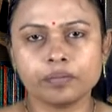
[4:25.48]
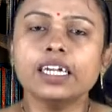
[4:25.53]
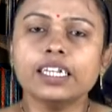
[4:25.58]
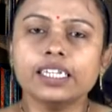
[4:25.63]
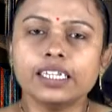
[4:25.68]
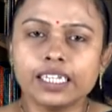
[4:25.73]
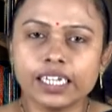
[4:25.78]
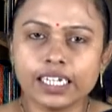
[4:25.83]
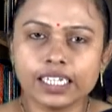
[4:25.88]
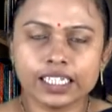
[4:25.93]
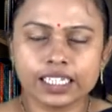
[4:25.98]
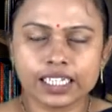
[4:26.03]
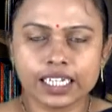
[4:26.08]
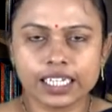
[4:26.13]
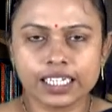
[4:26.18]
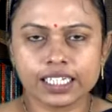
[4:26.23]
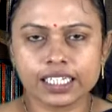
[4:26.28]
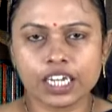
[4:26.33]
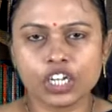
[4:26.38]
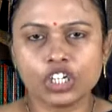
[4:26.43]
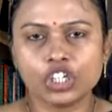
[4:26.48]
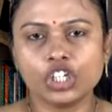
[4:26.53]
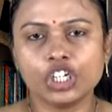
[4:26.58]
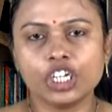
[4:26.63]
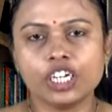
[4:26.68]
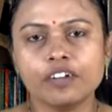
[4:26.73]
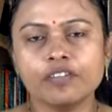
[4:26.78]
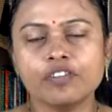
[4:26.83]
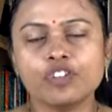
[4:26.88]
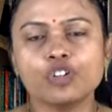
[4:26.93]
This is
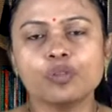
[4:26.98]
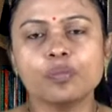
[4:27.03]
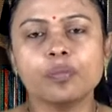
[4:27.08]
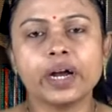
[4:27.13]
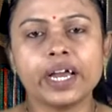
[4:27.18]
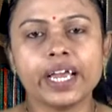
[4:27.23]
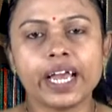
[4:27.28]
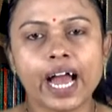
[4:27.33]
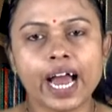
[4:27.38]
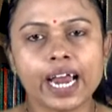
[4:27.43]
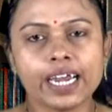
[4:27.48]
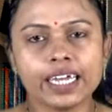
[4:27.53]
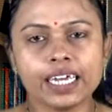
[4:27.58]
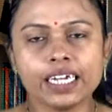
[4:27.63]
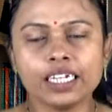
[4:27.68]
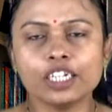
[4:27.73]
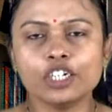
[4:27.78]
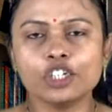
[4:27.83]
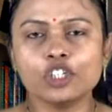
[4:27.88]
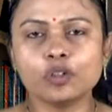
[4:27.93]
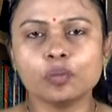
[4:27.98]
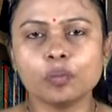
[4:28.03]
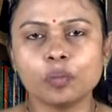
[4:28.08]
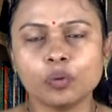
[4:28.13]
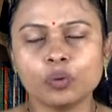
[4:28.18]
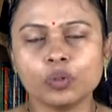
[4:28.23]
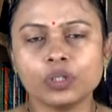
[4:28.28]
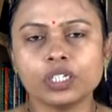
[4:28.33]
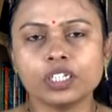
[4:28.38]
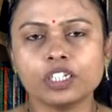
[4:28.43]
achieved by adding the
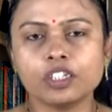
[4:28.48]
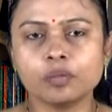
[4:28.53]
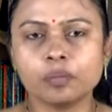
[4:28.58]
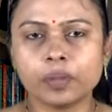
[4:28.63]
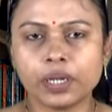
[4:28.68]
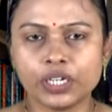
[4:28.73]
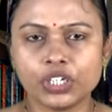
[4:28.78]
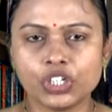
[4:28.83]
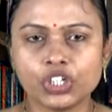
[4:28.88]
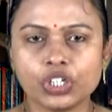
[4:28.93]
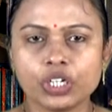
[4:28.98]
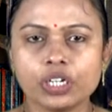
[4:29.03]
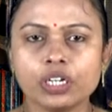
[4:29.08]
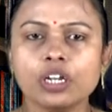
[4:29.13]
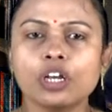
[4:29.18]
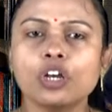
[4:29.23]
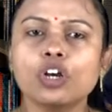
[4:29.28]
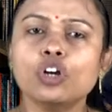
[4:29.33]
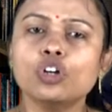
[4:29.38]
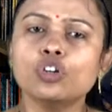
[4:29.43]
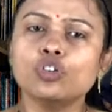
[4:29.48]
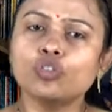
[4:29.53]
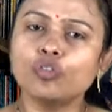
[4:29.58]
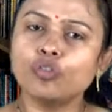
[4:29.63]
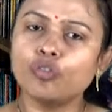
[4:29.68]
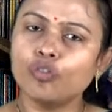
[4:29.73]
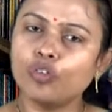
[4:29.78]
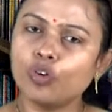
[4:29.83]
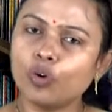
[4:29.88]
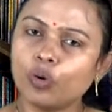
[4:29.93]
spore suspension to
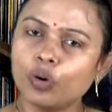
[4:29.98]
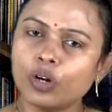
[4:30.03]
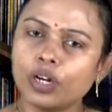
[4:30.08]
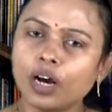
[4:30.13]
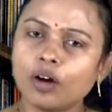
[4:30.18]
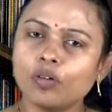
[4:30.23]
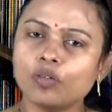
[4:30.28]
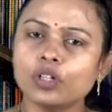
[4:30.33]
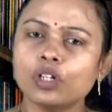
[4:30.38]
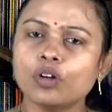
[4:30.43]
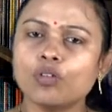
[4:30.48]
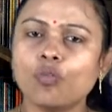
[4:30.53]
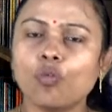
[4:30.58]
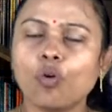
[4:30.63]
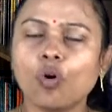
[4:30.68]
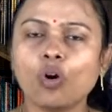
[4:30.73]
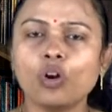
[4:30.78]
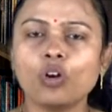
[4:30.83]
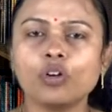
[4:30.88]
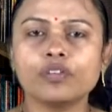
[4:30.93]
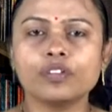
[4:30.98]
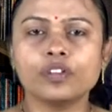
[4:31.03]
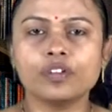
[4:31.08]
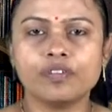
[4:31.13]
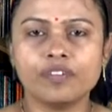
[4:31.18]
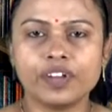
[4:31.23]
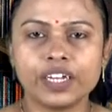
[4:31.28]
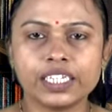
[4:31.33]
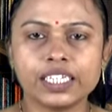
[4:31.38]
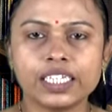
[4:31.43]
flow down the wall of the
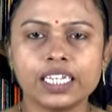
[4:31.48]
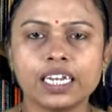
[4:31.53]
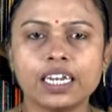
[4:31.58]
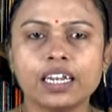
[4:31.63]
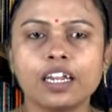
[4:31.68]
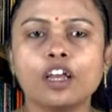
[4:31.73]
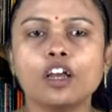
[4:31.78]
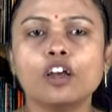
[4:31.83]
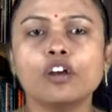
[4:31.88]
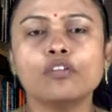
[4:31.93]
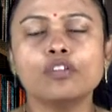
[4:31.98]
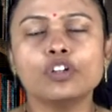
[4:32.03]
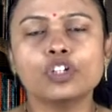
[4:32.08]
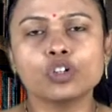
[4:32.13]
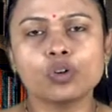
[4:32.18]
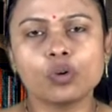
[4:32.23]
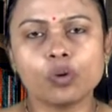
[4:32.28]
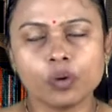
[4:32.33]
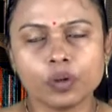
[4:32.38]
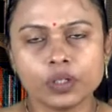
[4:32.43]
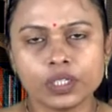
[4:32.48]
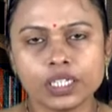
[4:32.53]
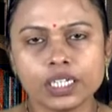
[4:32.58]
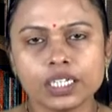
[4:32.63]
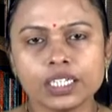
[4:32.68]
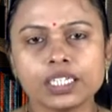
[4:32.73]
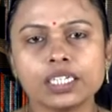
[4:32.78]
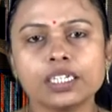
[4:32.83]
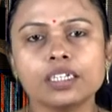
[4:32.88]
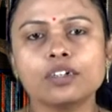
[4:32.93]
vessel, which
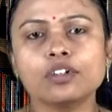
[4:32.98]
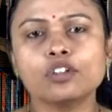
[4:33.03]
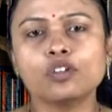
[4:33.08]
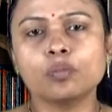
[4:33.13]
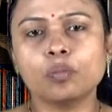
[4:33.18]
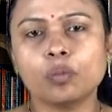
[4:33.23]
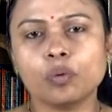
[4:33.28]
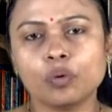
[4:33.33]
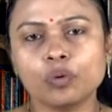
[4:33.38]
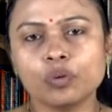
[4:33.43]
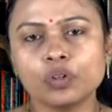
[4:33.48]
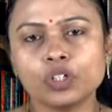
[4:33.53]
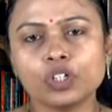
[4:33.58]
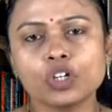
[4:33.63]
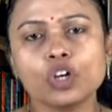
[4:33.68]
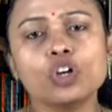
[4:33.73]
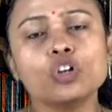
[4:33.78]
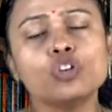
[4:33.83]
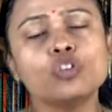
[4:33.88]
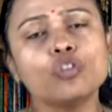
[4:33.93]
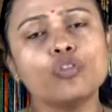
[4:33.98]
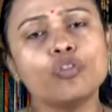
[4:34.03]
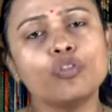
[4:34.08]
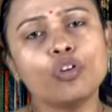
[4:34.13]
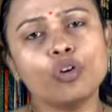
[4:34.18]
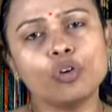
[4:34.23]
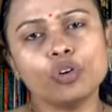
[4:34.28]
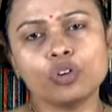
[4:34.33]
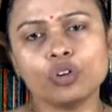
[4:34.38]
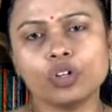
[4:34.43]
causes the spores to
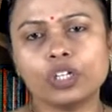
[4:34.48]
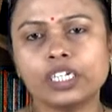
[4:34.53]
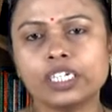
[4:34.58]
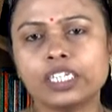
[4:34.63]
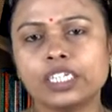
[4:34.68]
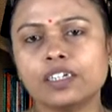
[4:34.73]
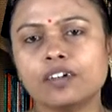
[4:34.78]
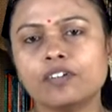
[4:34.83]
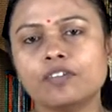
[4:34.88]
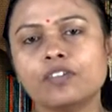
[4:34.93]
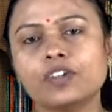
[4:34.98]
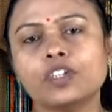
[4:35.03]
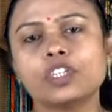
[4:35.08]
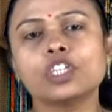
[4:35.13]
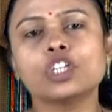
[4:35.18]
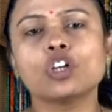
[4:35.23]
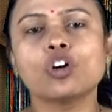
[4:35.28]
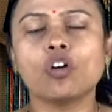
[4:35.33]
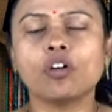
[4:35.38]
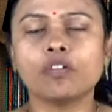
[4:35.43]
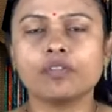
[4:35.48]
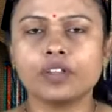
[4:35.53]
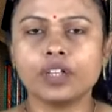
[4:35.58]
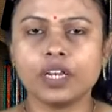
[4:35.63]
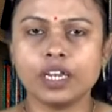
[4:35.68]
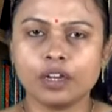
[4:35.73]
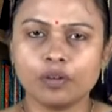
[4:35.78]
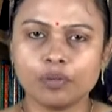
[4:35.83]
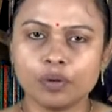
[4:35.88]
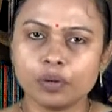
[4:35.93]
float on the surface of the
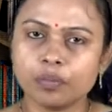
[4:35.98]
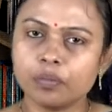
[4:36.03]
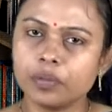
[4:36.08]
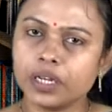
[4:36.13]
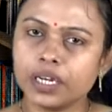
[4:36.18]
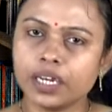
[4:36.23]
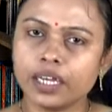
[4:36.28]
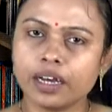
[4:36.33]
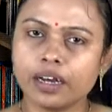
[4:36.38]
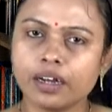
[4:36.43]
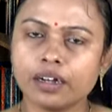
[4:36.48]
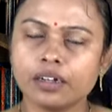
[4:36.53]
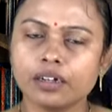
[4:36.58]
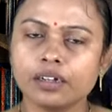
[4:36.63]
liquid media.